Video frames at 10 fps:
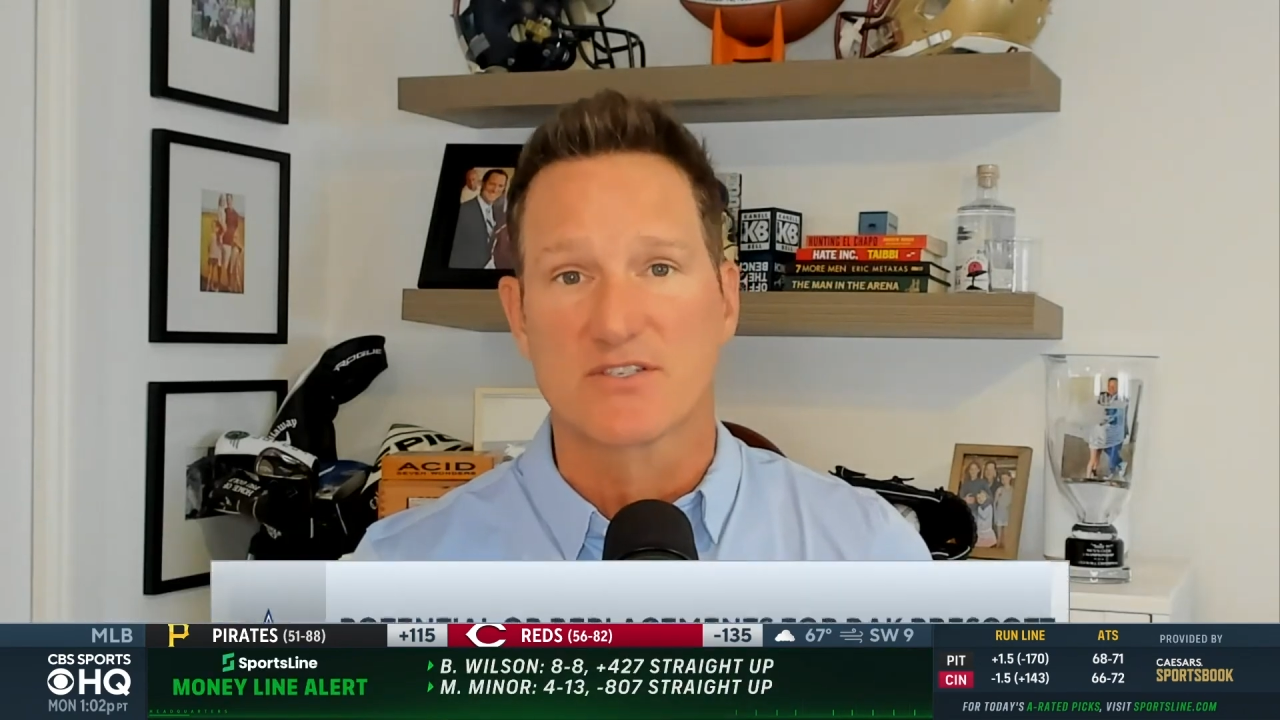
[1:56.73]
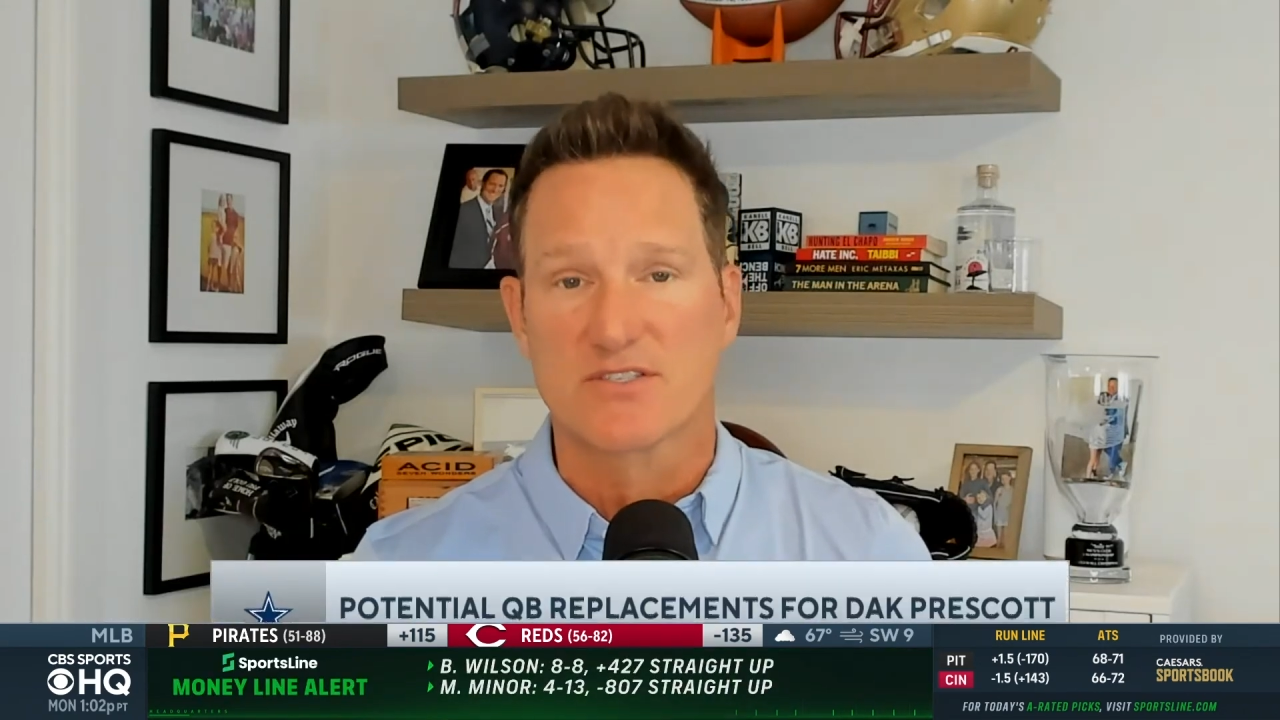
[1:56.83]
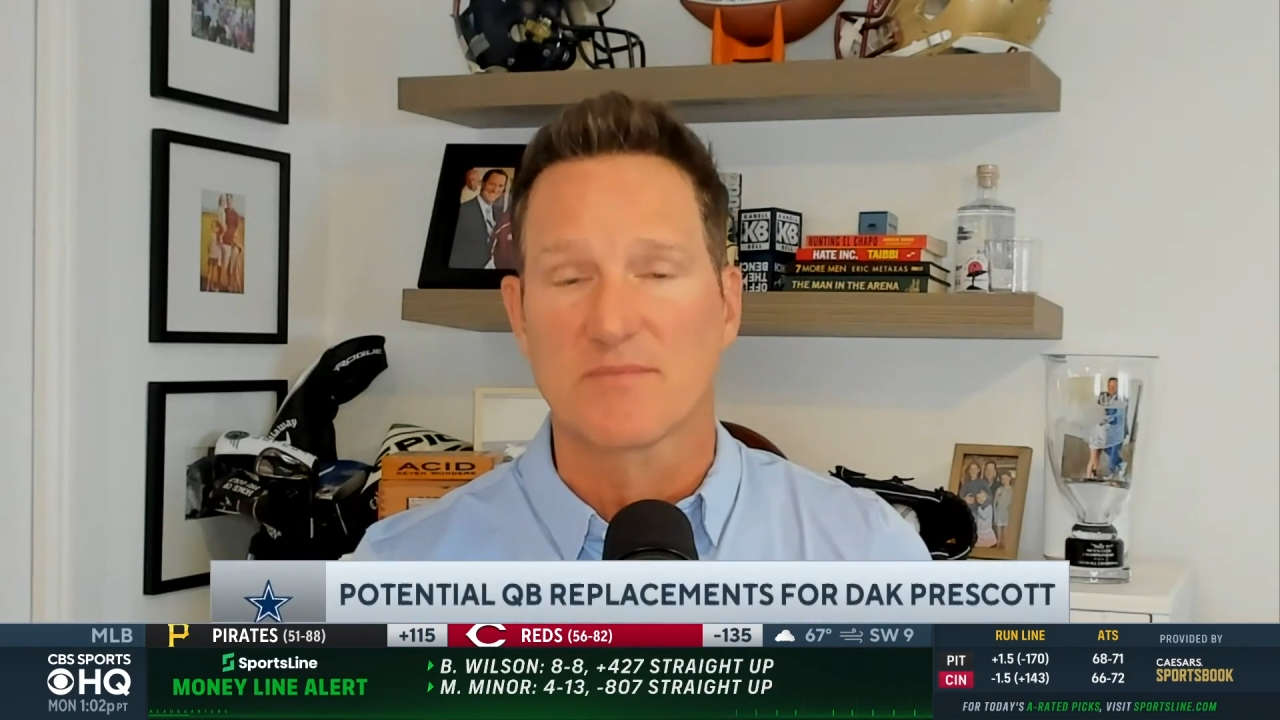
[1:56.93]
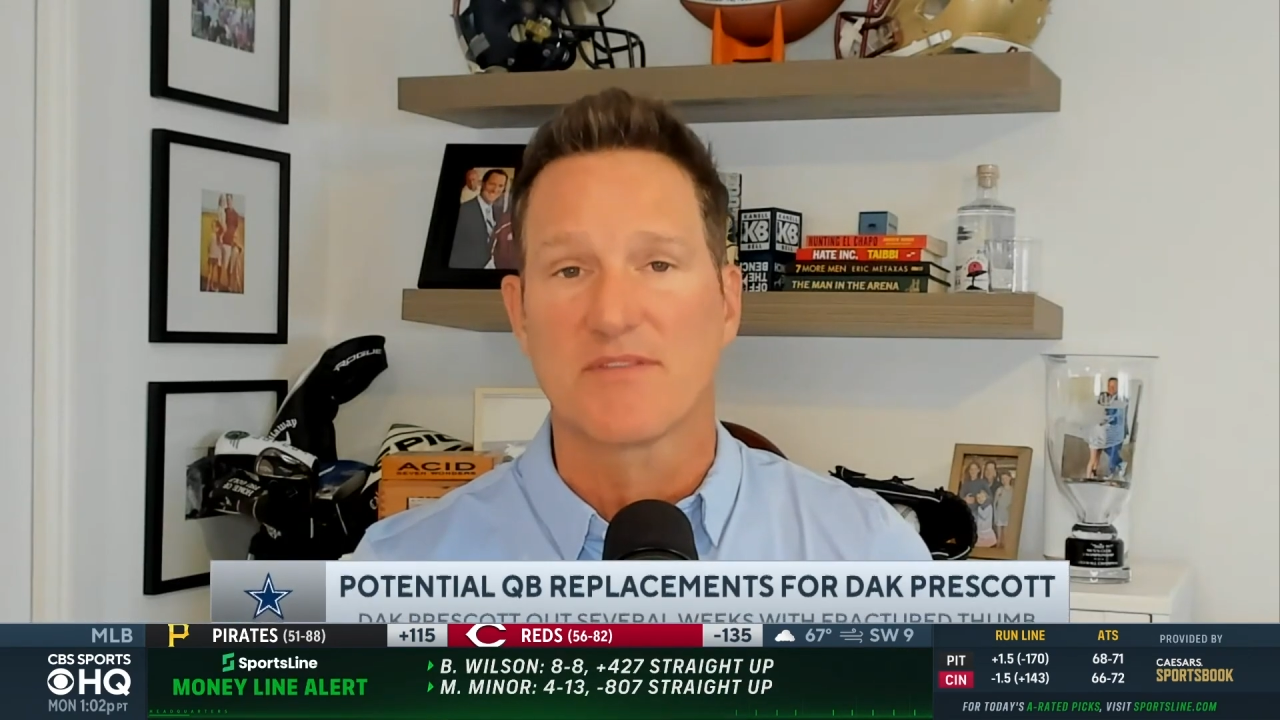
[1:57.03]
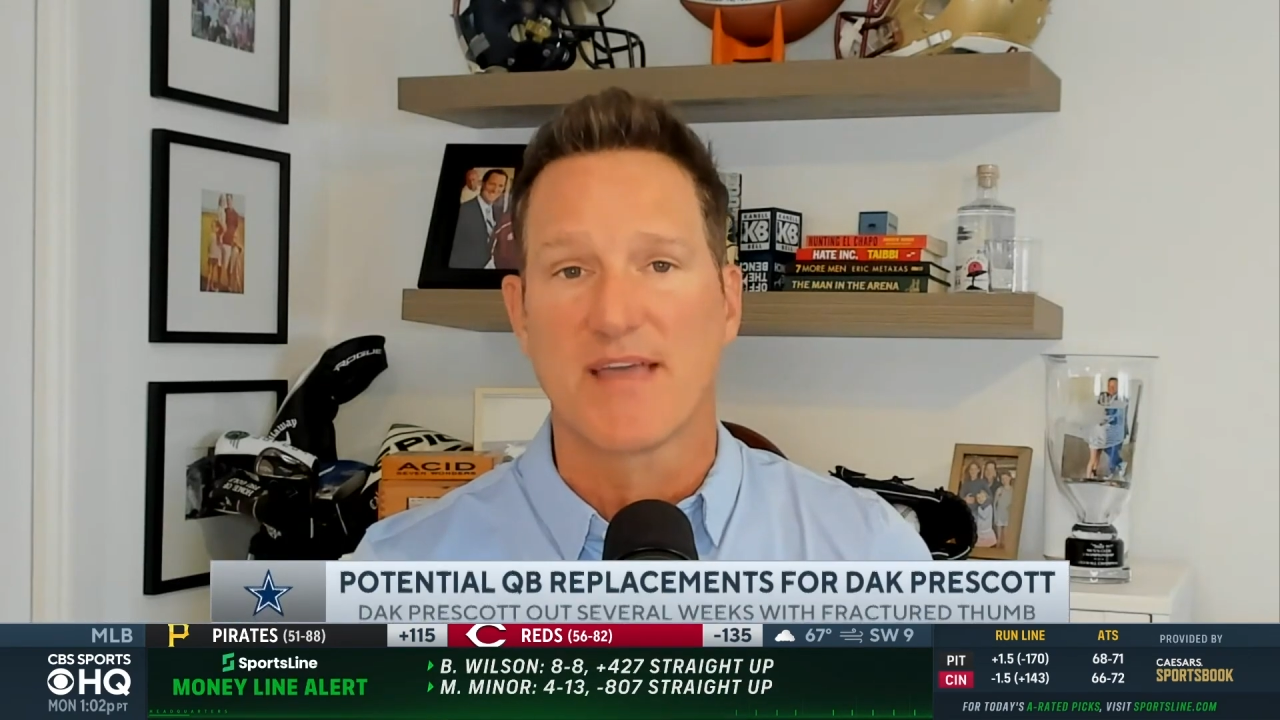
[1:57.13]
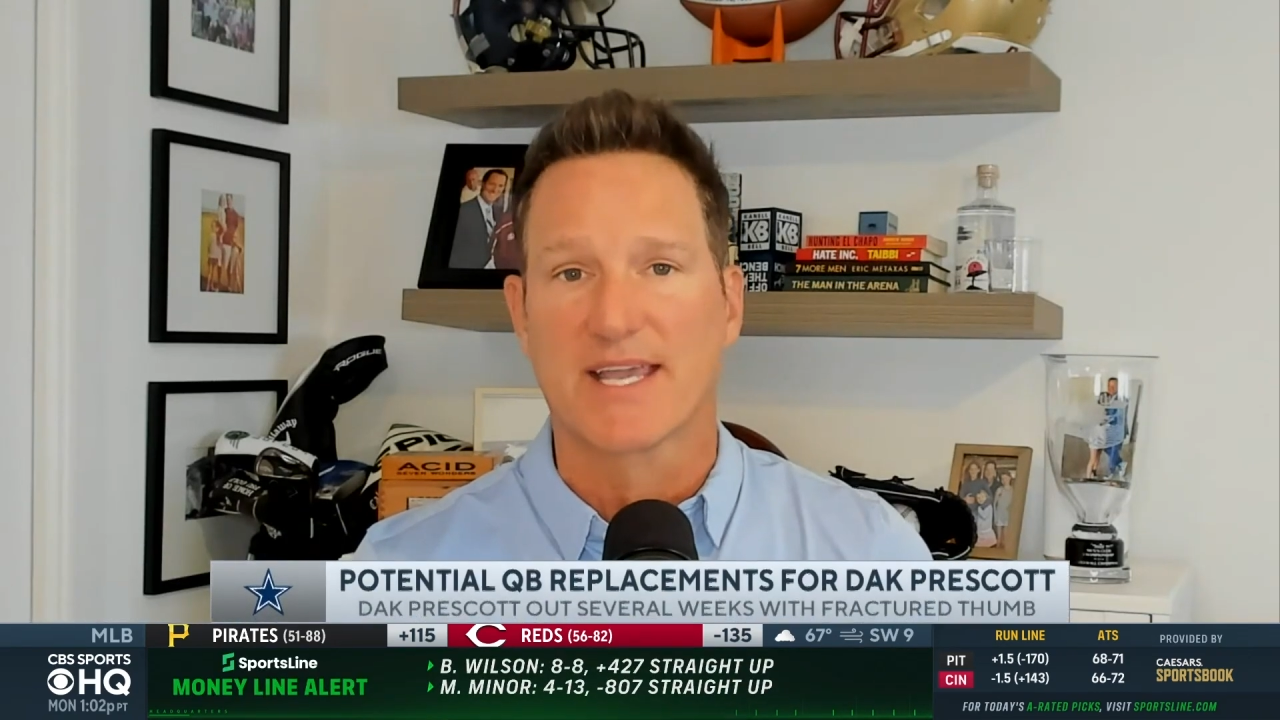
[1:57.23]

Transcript: are something